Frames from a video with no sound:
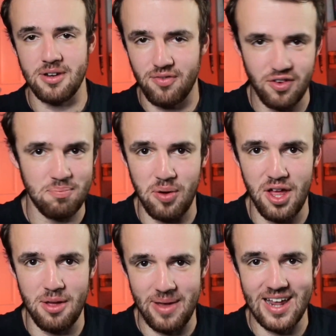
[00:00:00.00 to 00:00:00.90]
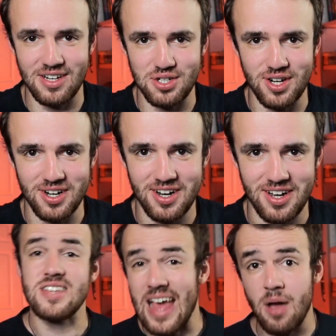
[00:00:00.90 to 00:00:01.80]
Football Manager.
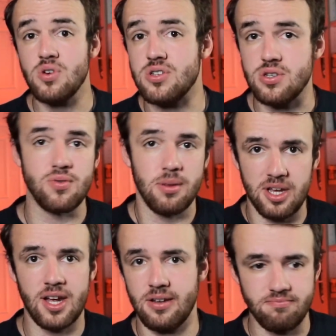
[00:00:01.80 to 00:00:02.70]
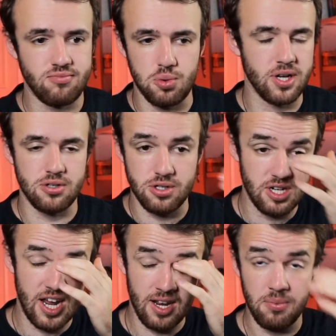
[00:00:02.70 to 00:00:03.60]
See, I was streaming on Twitch
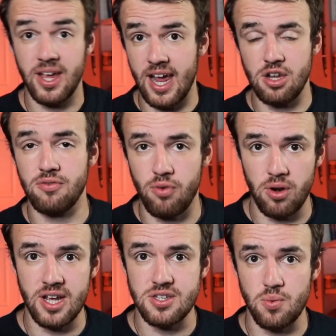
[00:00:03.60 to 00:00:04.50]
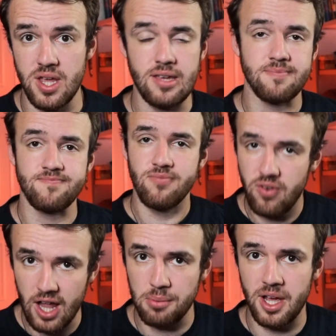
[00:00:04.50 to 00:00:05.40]
today, like I do 4 days a week.
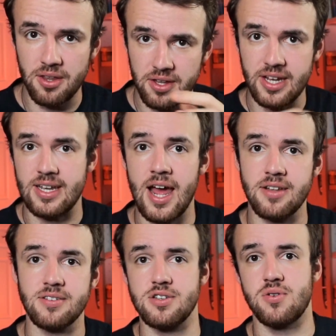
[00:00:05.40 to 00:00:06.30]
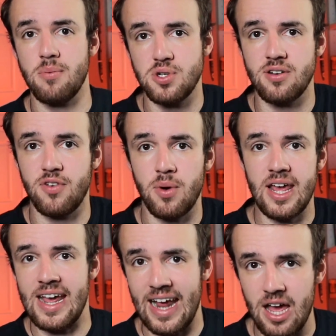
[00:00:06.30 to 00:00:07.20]
Follow me on the link down in the description if you want
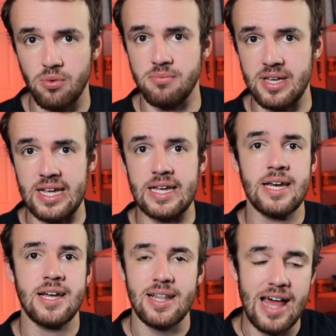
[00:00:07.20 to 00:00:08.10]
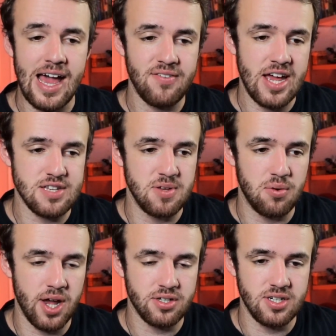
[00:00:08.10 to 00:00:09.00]
to hang out with me live, ask me
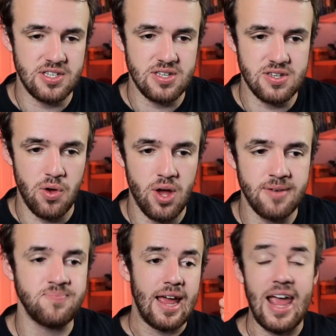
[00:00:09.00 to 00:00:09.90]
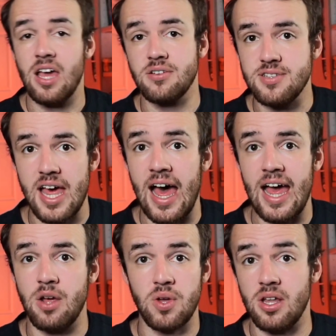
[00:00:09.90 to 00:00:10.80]
questions, and so on. And
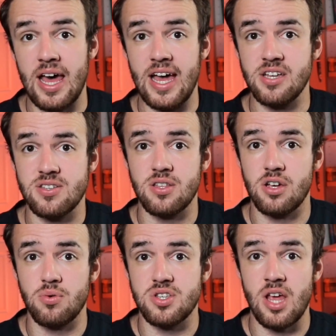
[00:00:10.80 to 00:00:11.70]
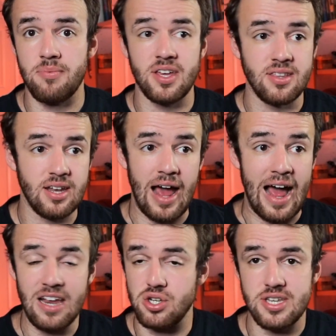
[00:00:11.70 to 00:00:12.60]
I realized that there was something that
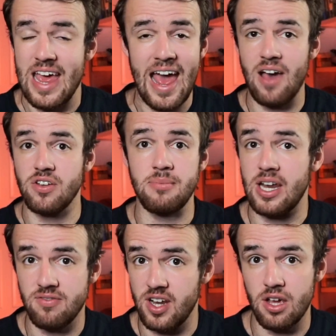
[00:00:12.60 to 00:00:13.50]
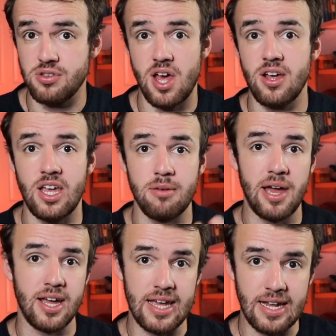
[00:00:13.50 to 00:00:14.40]
I just haven't made a video talking
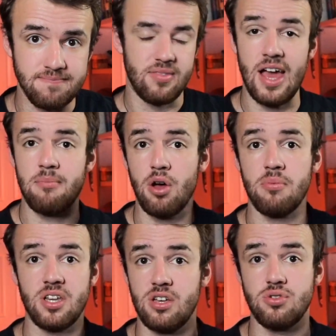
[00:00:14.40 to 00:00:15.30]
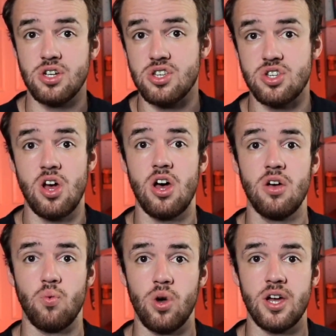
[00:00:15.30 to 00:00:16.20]
about yet. That moment you just
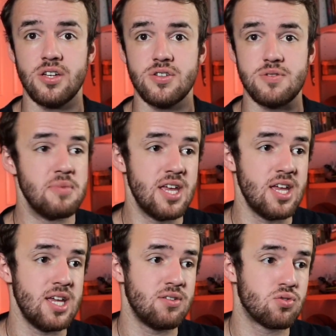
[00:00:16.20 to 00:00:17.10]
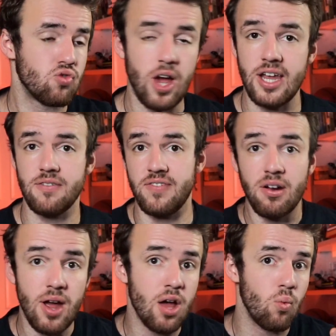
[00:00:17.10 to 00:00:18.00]
saw was me trying to
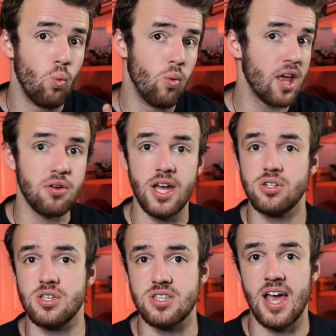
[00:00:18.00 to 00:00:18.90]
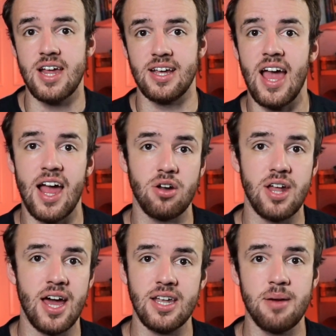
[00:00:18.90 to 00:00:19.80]
figure out whether I should sign a guy or
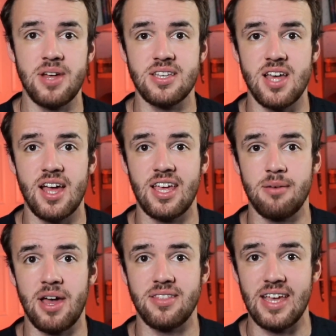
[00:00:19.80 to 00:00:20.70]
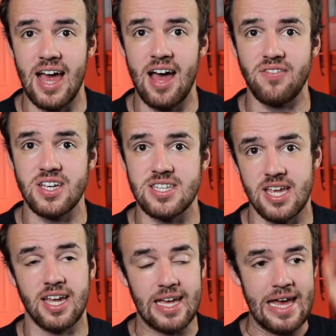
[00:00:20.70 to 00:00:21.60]
not. And I'm not talking about the obvious,
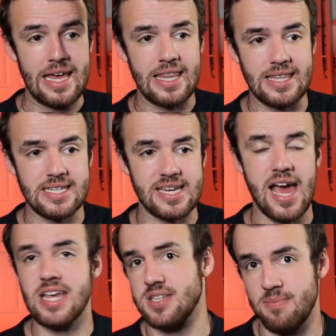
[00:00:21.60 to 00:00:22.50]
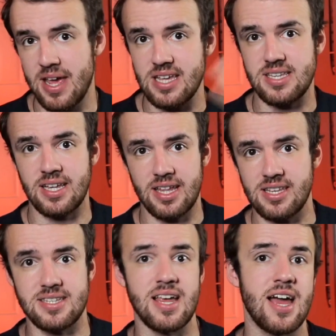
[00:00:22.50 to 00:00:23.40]
like, this guy's amazing,
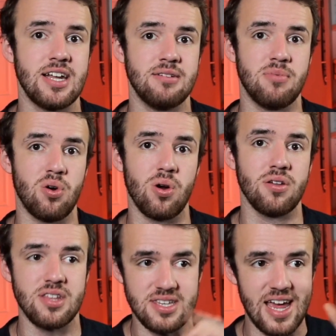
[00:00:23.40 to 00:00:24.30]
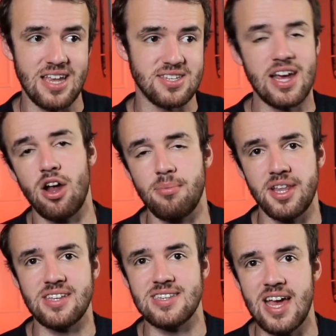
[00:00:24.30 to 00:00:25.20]
let's sign him, or this guy's terrible,
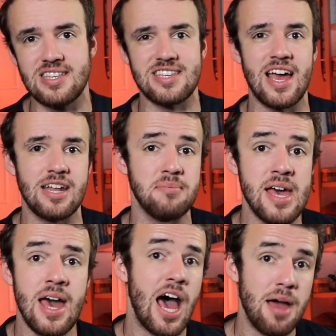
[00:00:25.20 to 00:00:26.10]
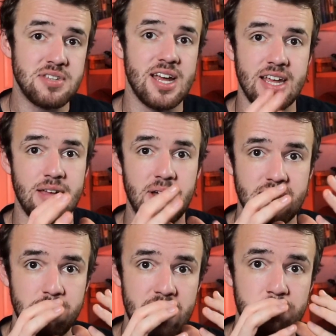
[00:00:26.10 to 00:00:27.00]
let's not sign him. I'm talking
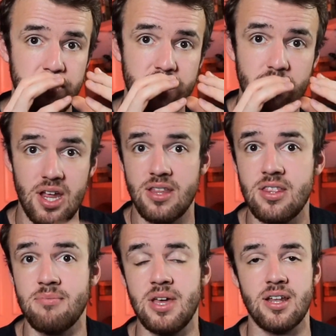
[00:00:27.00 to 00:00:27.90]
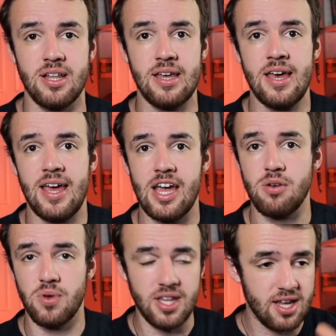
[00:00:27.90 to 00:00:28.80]
about the people that are in the middle. And
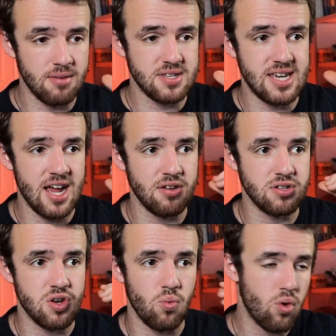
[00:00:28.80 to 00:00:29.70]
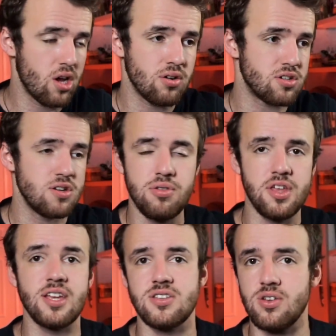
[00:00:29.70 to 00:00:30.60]
it really comes down to one or two
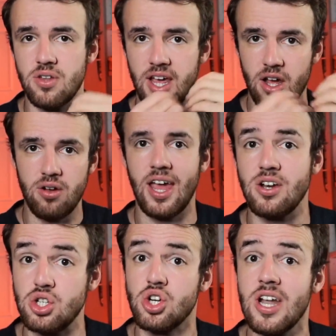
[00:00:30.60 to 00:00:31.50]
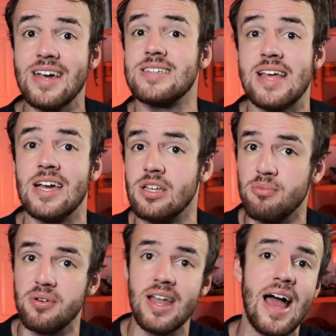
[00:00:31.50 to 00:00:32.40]
things, and you're like, okay, should I sign them
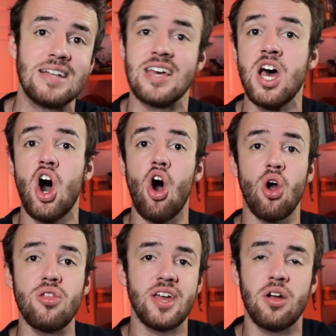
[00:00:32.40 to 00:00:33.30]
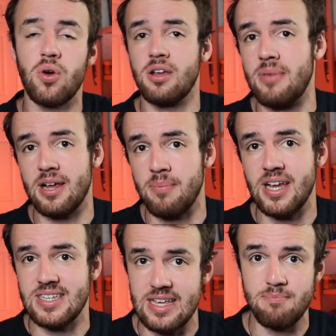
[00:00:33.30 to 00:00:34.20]
or not? Are they going to make
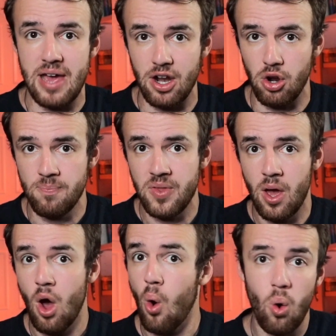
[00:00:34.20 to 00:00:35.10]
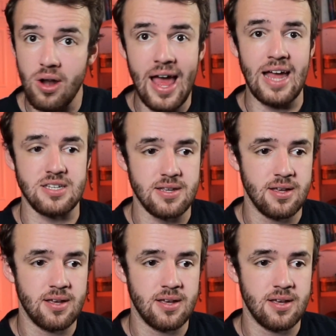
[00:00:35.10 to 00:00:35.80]
my team better or not?